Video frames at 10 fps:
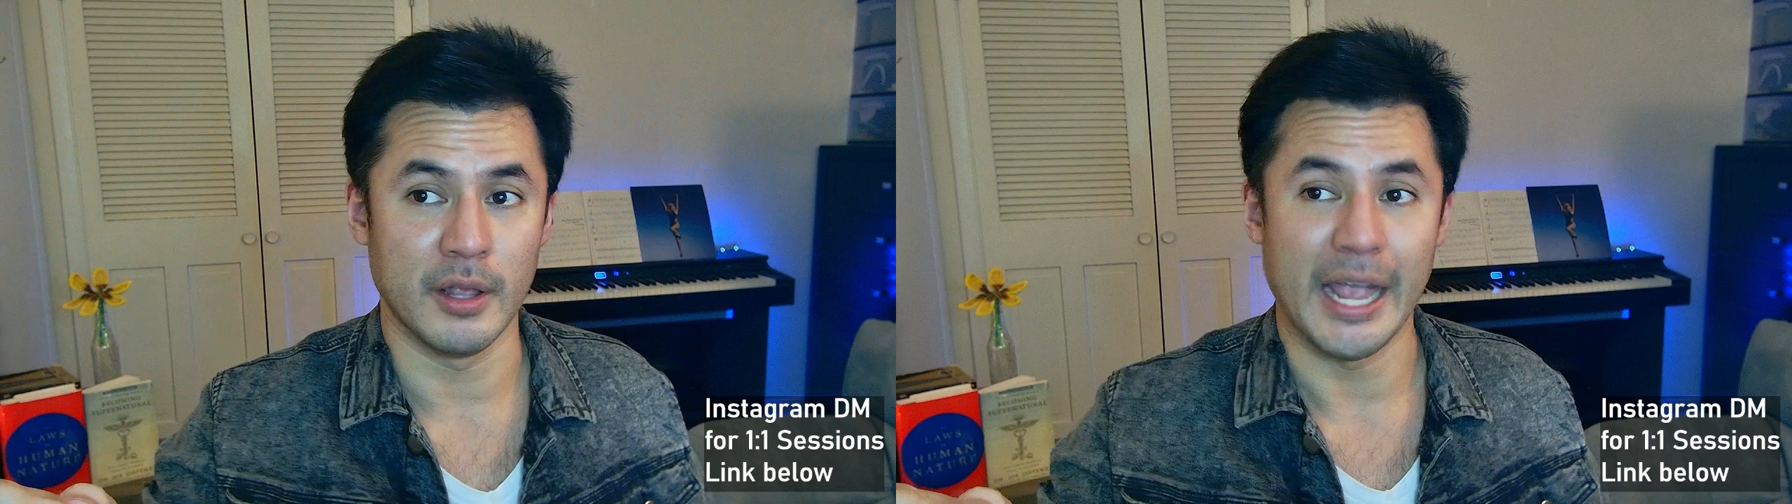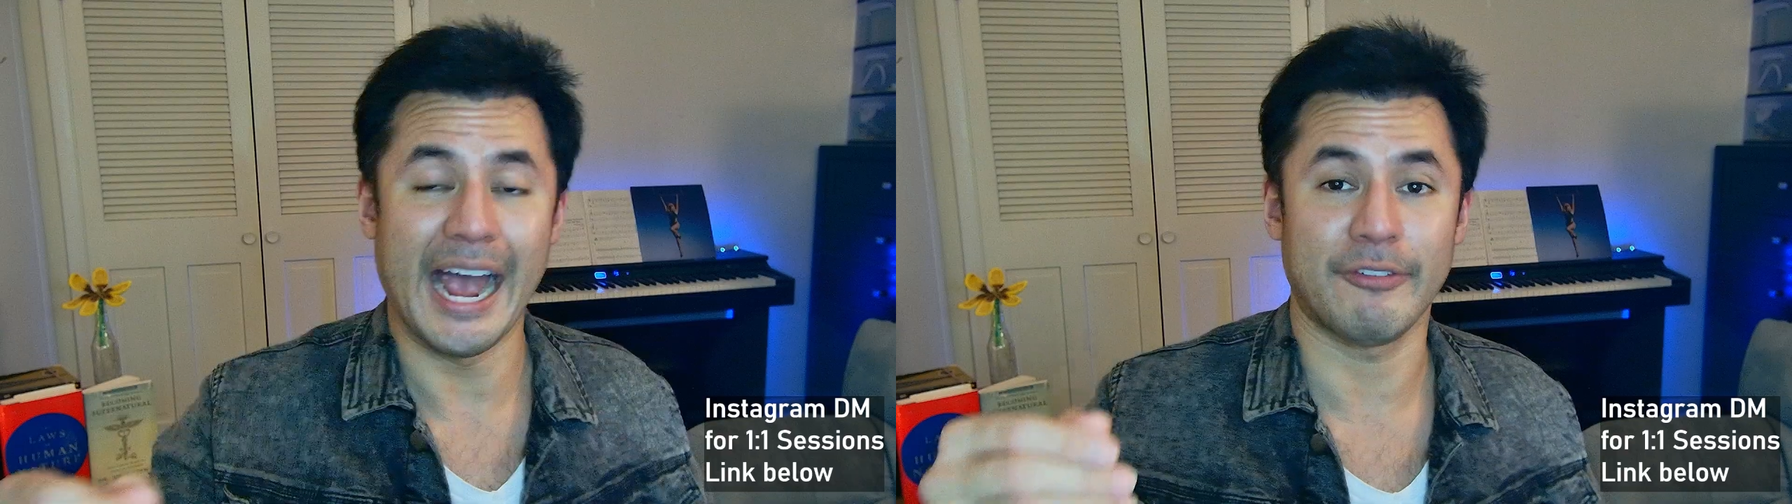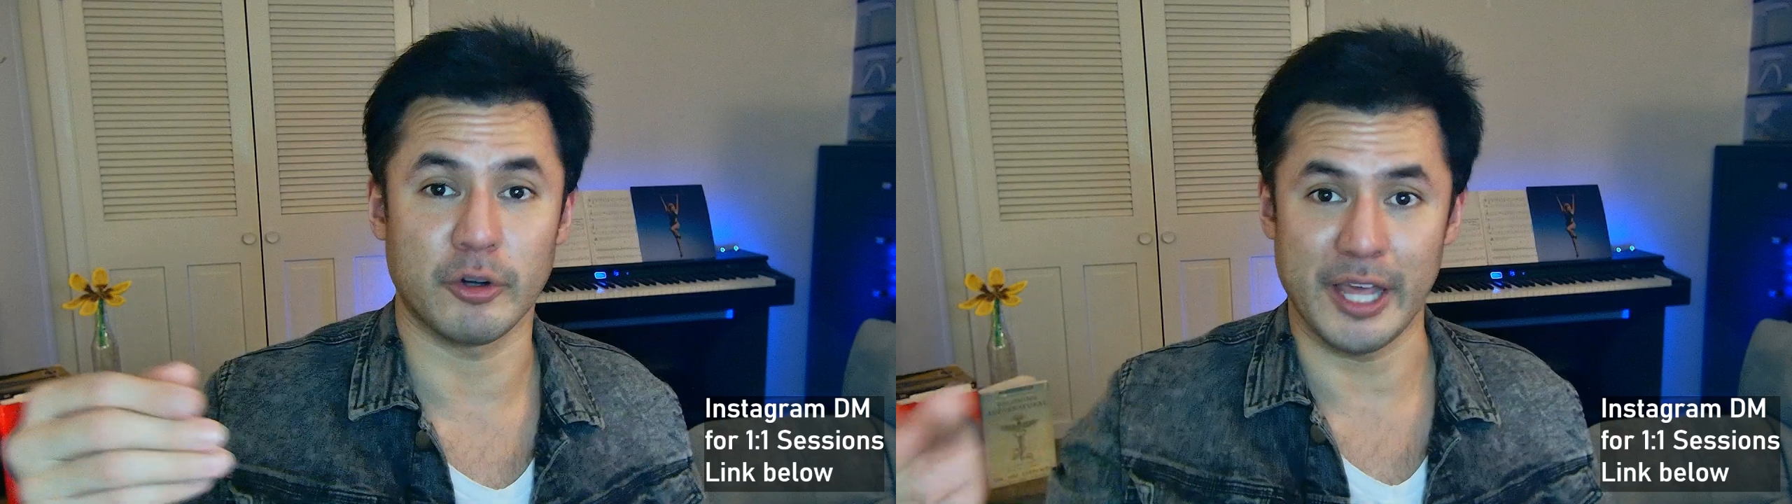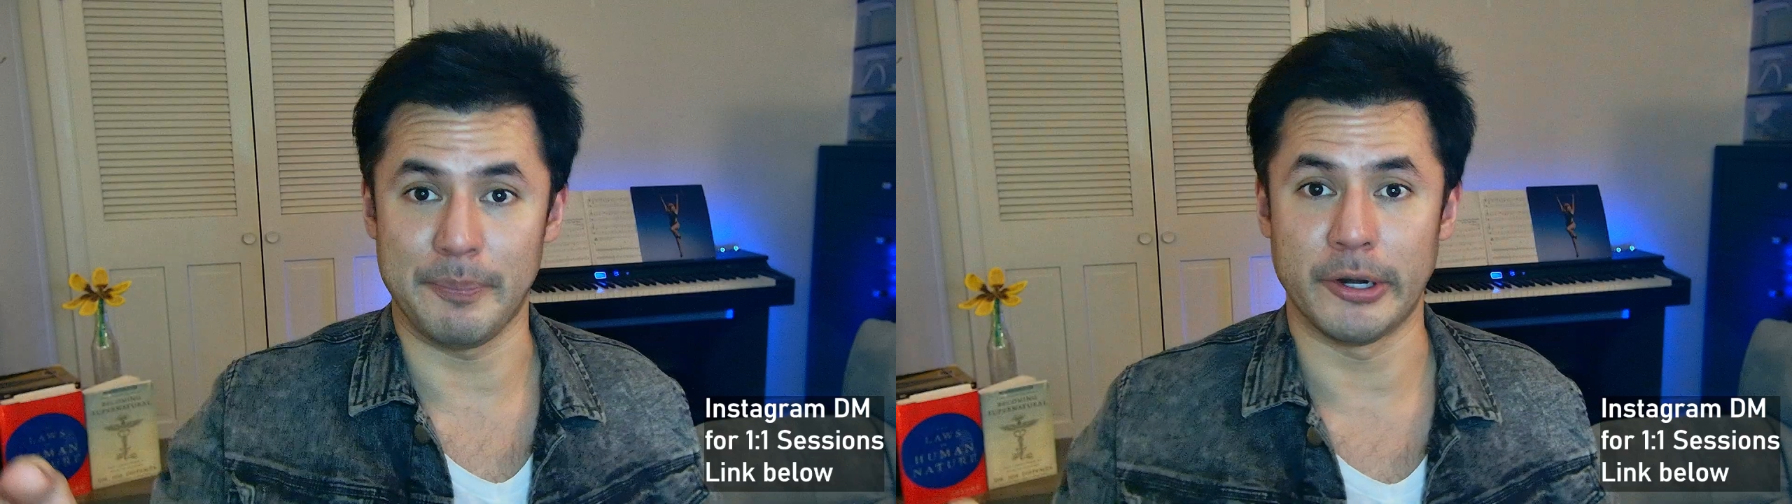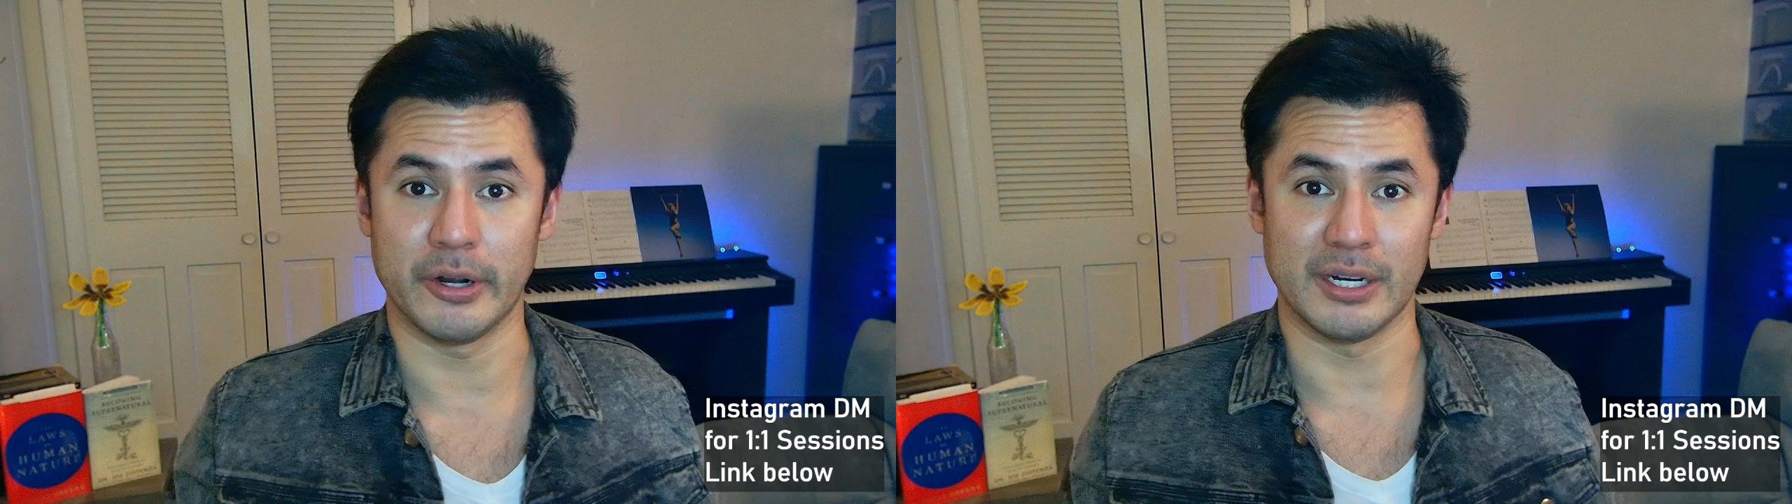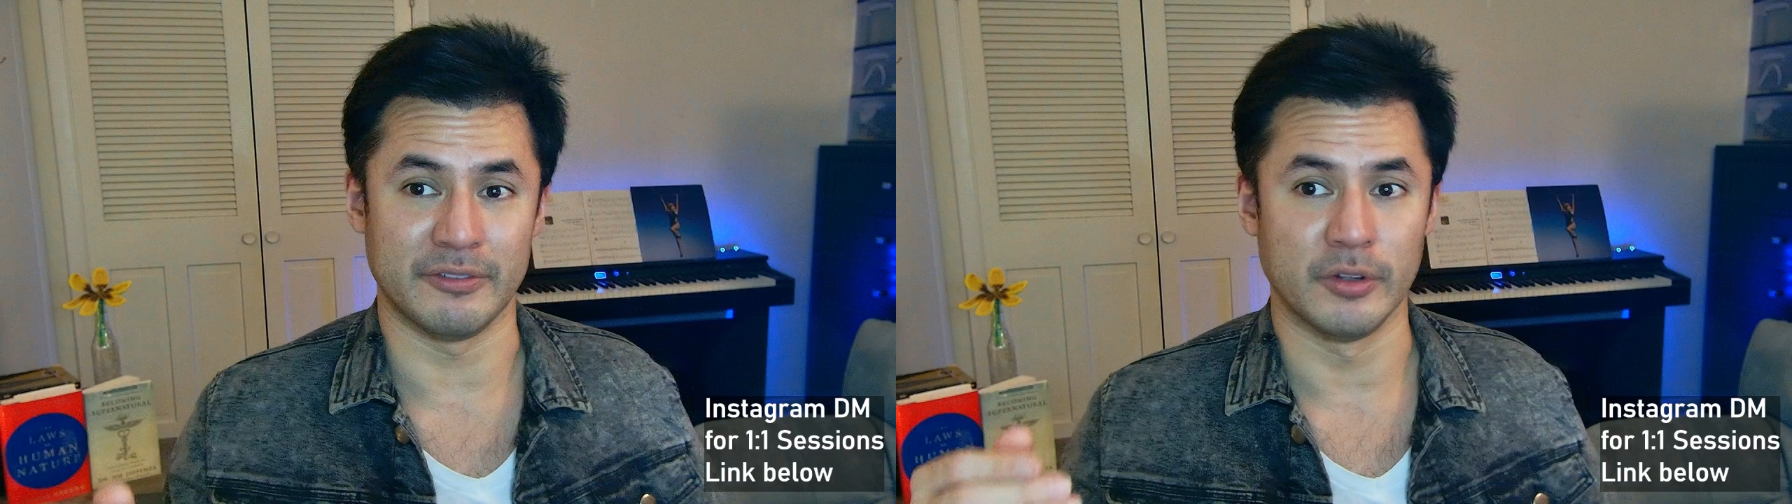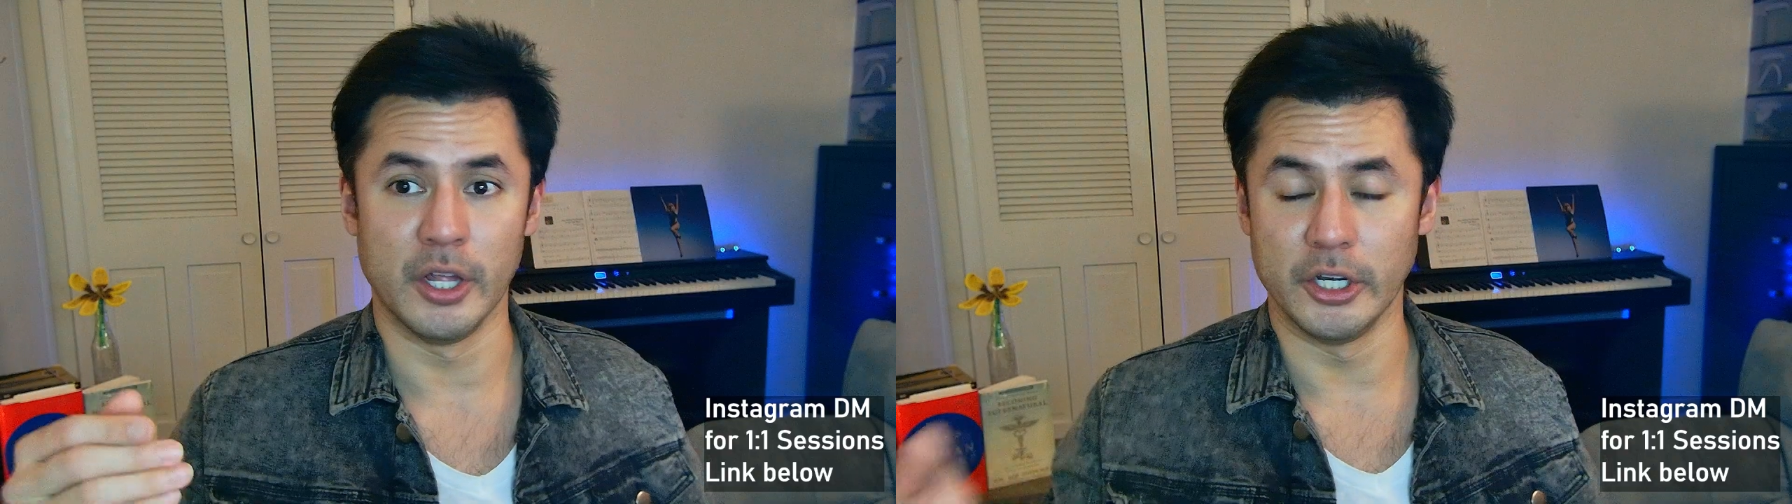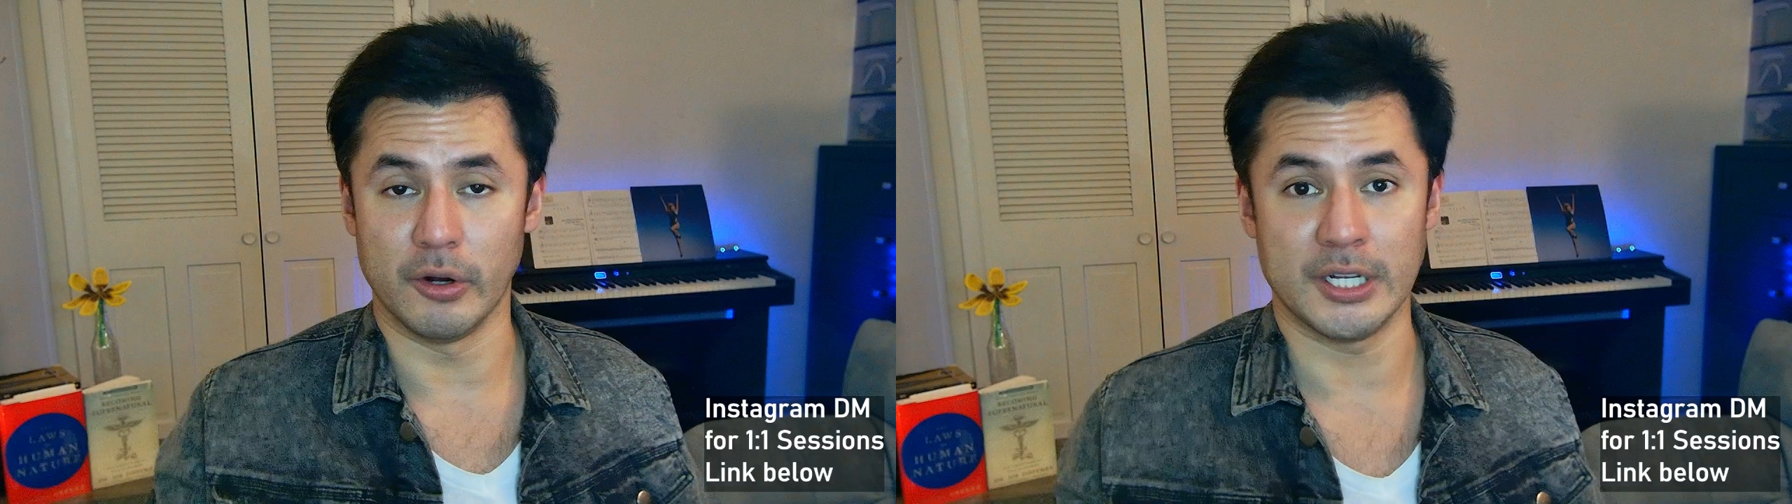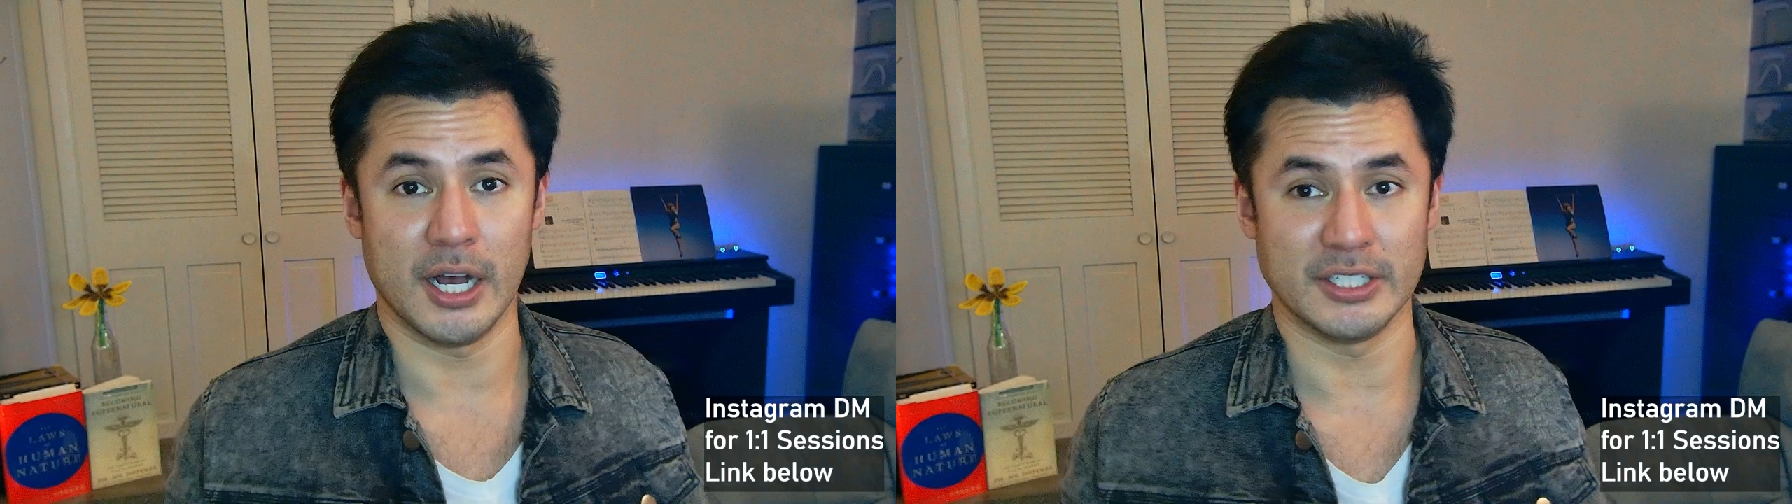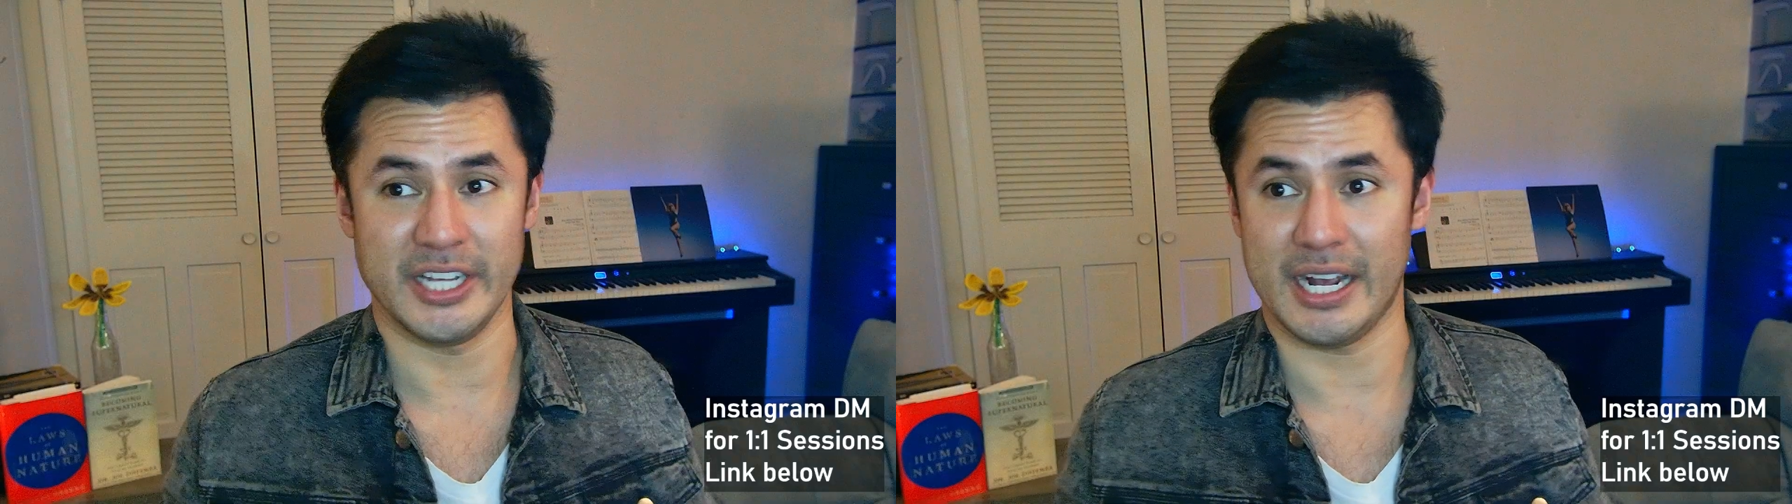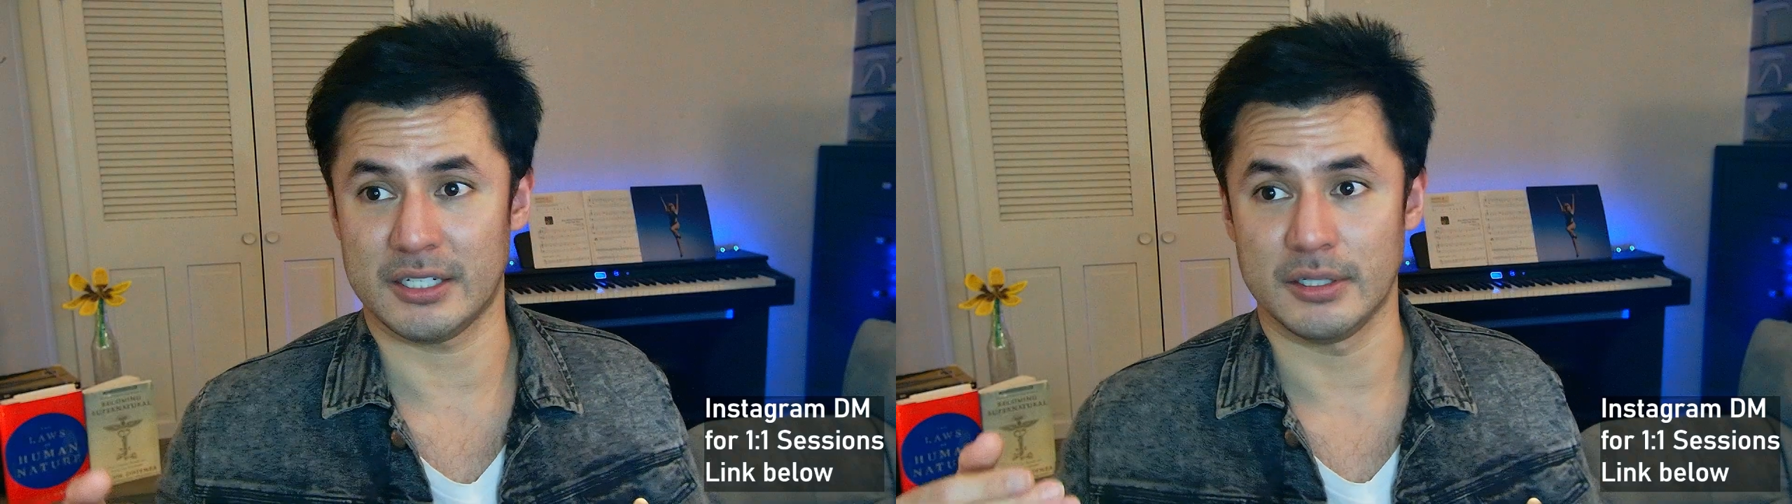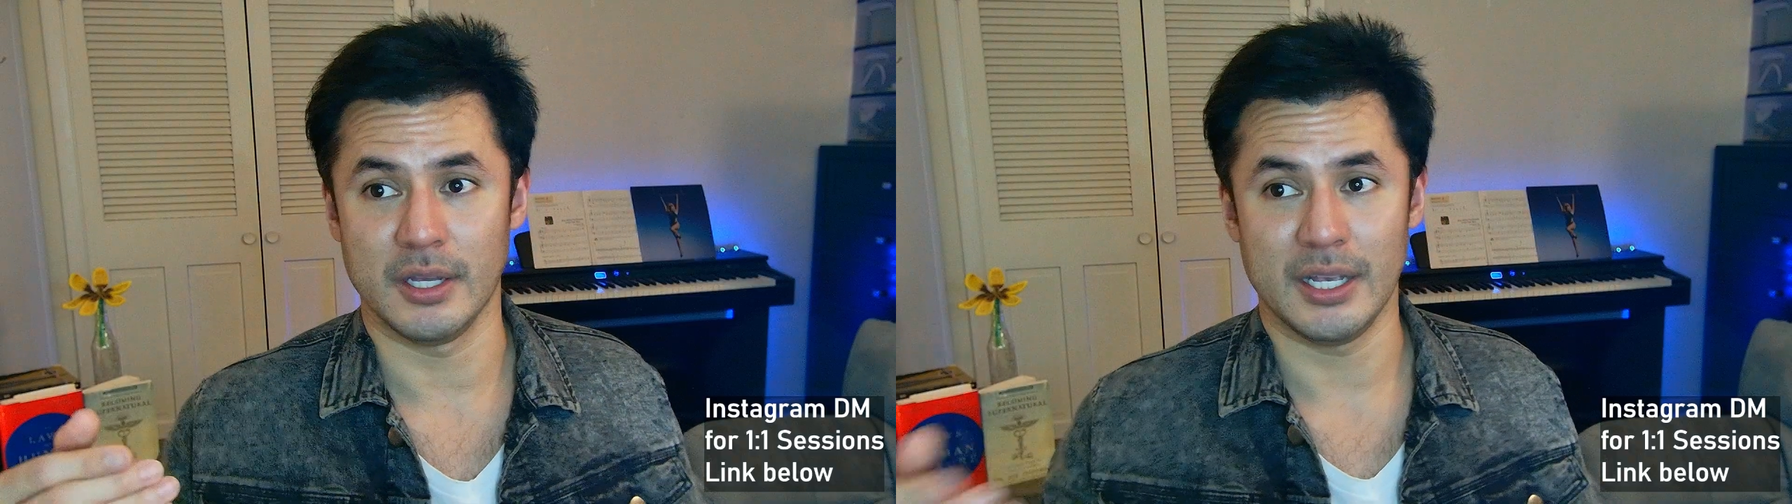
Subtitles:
after that period of no contact,